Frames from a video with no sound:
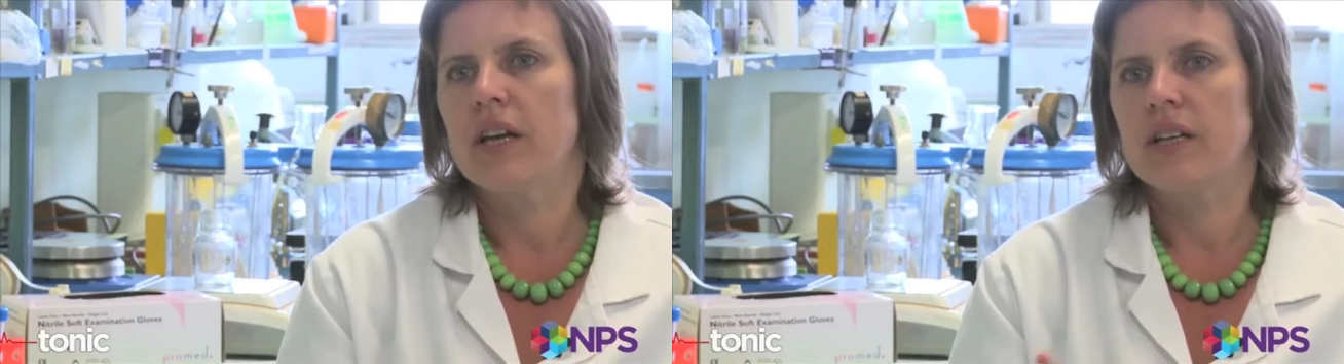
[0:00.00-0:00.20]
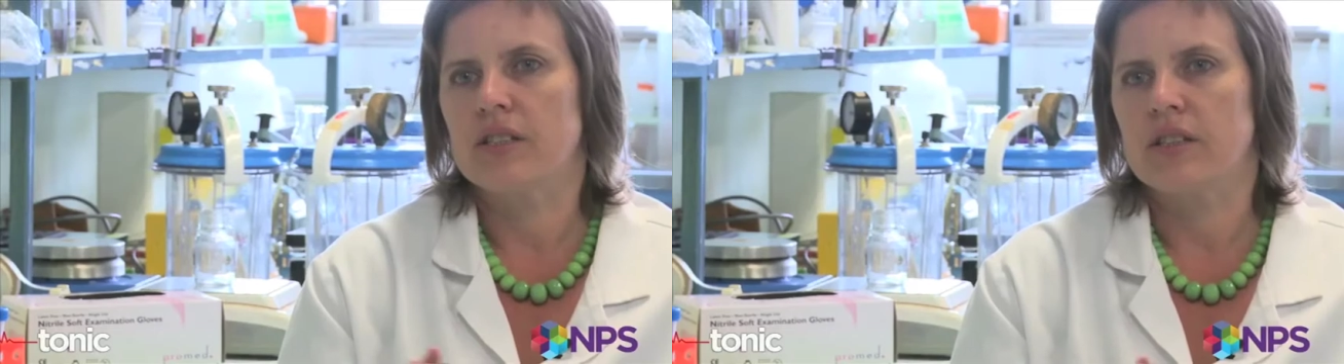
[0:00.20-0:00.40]

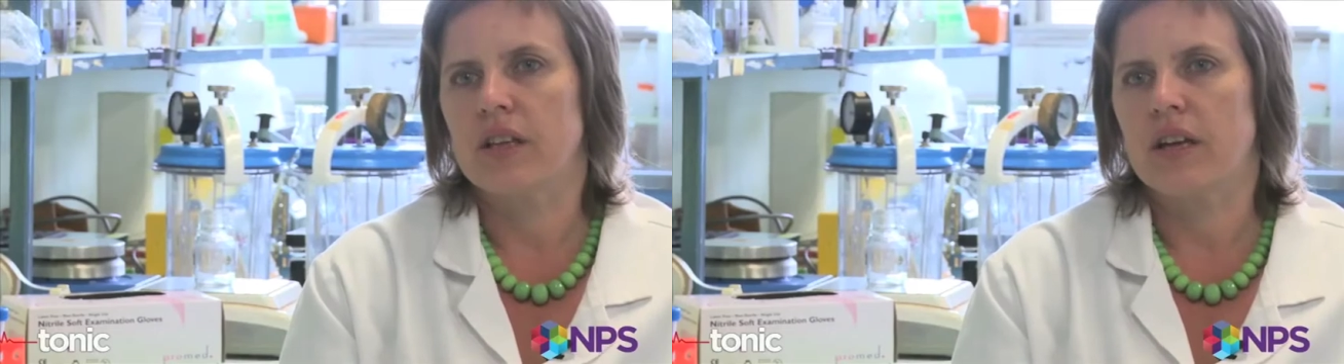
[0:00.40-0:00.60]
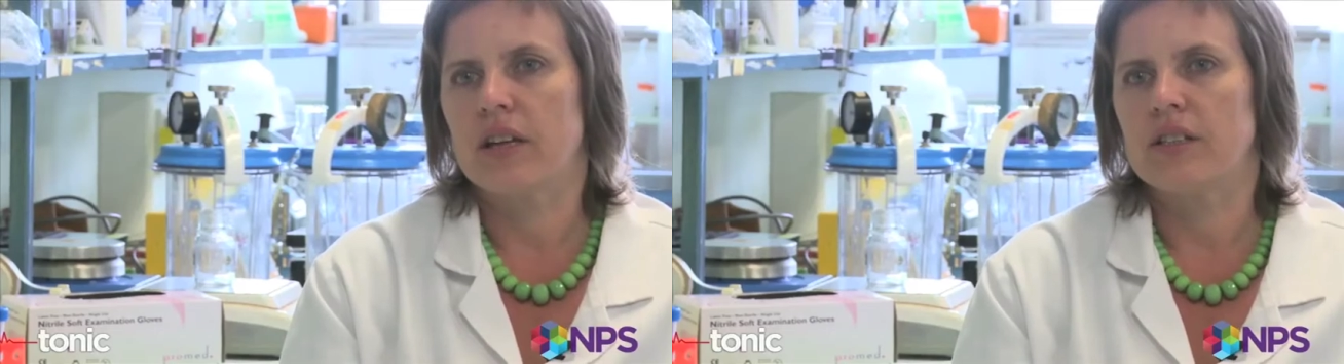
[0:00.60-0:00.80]
is that
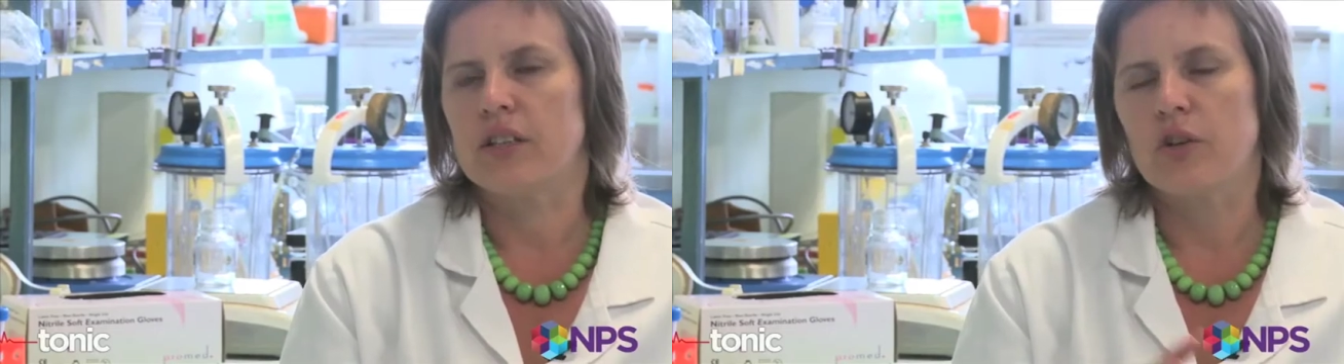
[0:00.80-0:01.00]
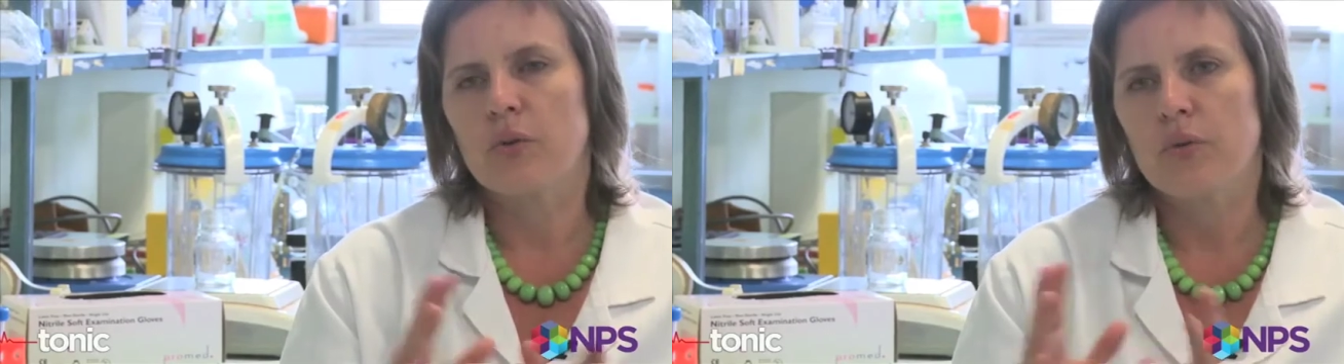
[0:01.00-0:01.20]
that is
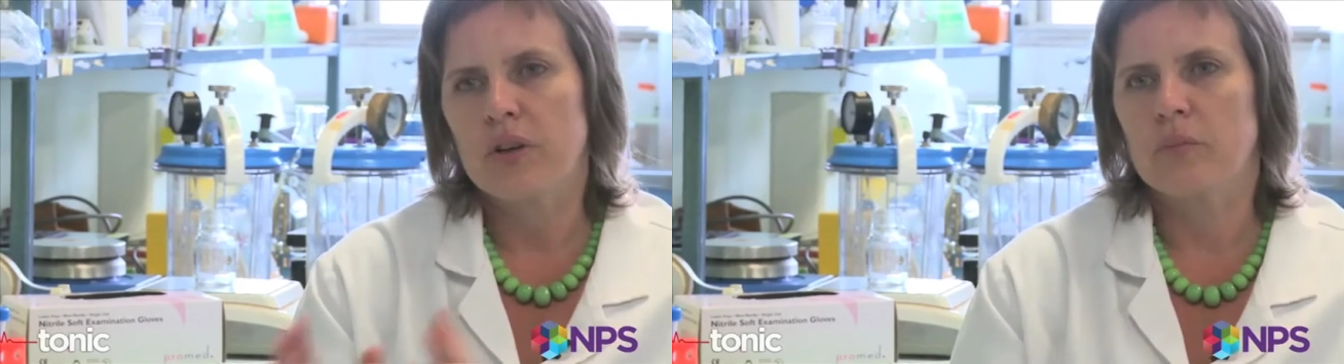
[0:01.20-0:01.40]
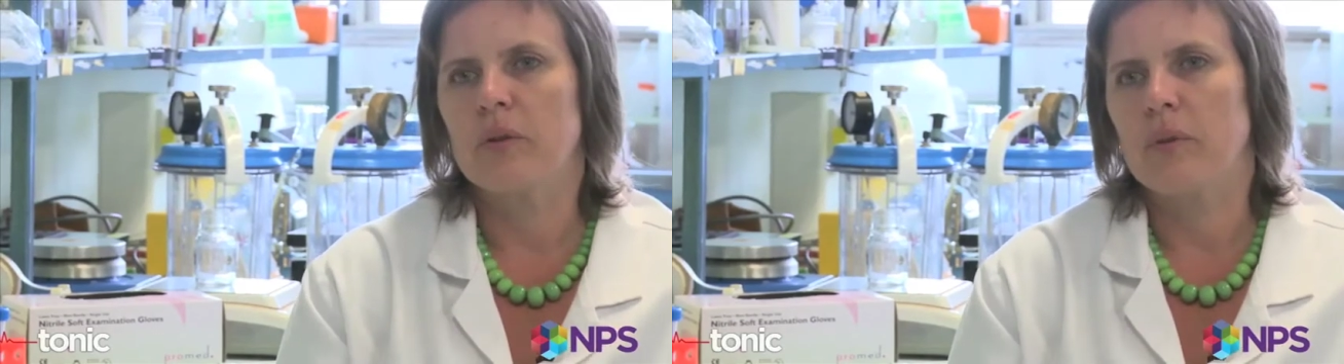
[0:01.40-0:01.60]

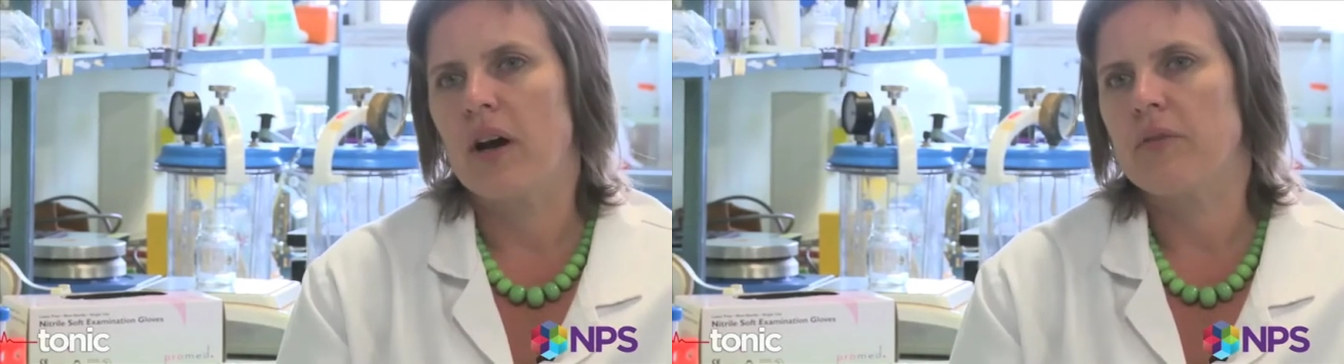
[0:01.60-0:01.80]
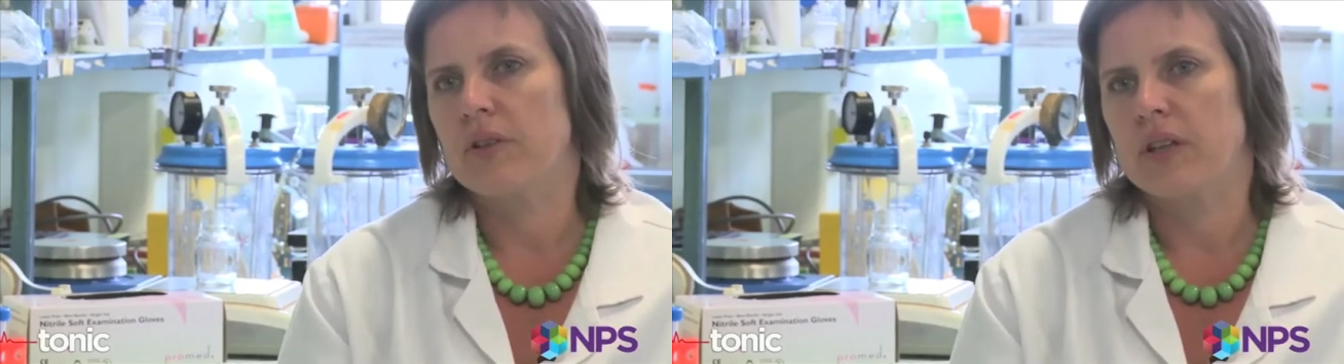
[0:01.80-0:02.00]
incredibly
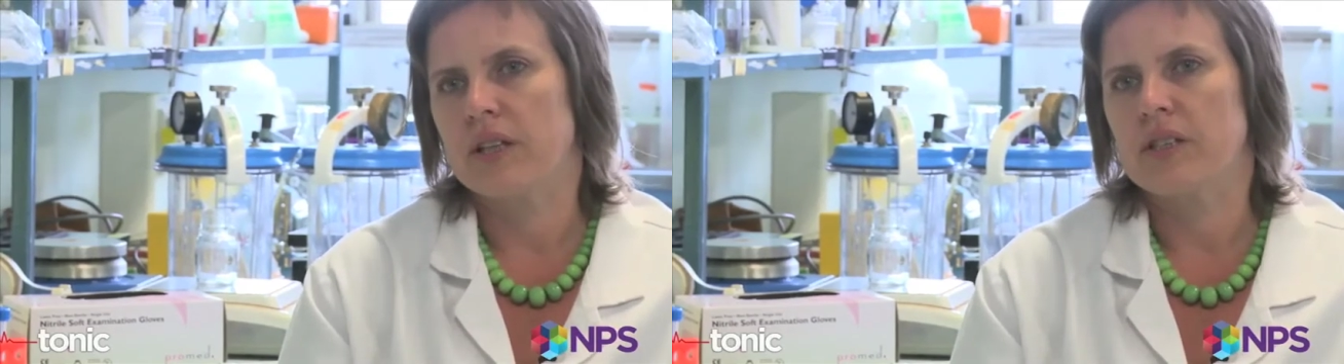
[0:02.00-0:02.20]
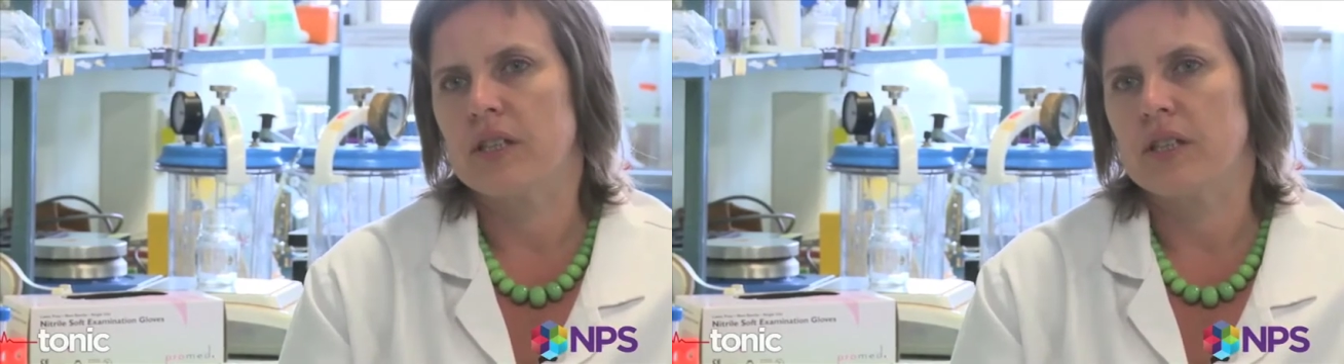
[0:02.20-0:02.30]
powerful against